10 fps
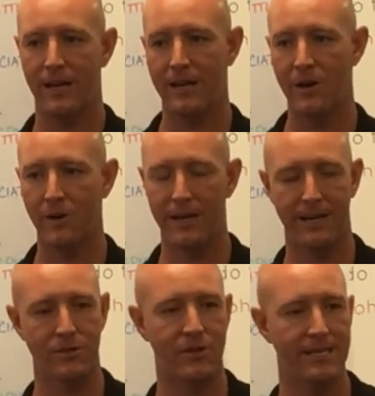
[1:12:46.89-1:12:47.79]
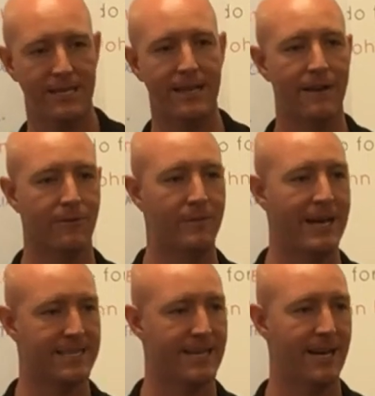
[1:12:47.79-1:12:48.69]
you know, and addressing that from
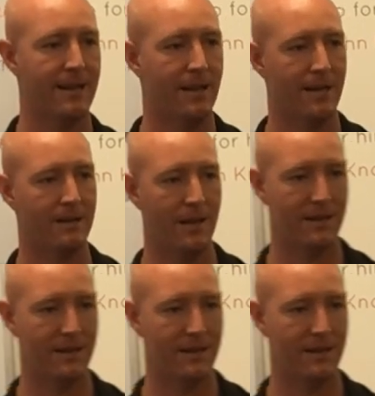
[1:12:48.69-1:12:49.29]
that side and, and,